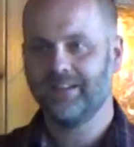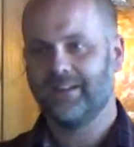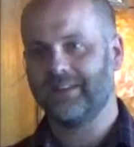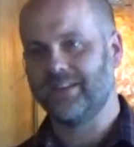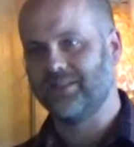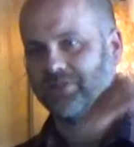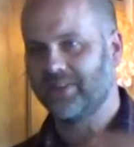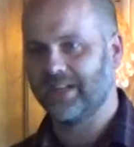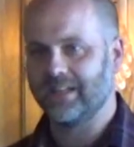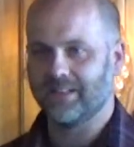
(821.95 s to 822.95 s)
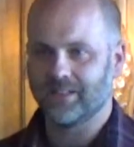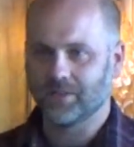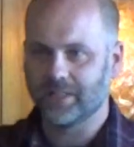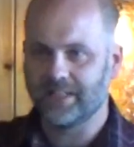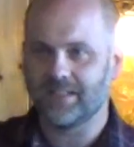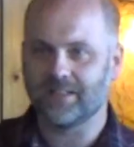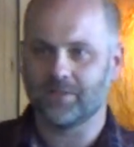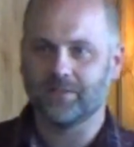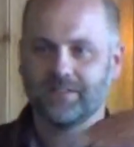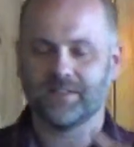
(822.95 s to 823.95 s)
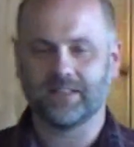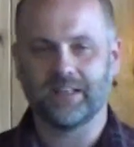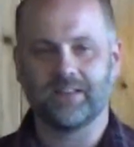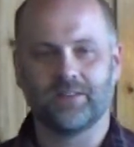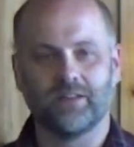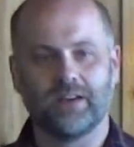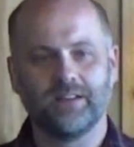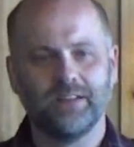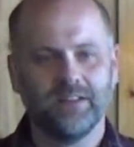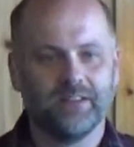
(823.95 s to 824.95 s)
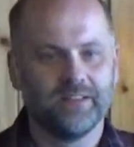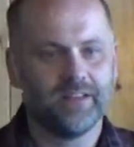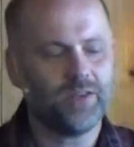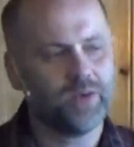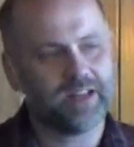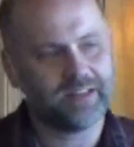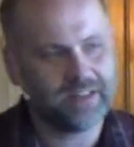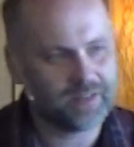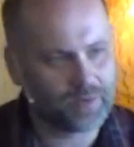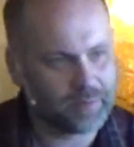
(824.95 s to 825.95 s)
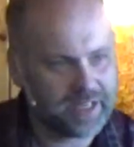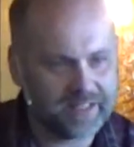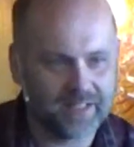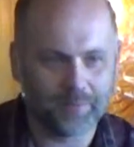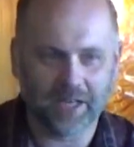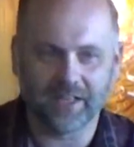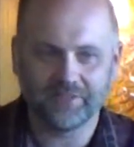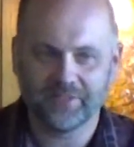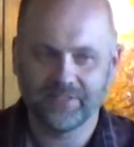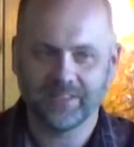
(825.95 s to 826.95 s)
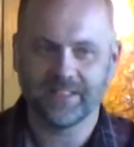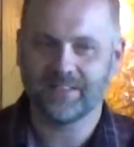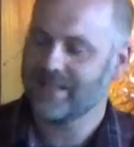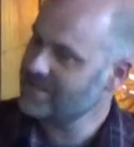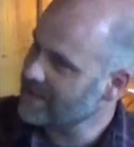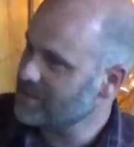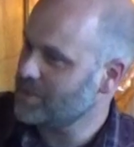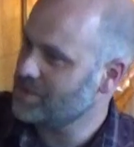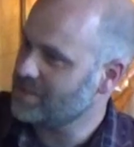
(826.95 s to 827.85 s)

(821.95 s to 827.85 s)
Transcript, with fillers: and the infighting and the greed and other things like that, and thought, you know what I need to remind them of is that time when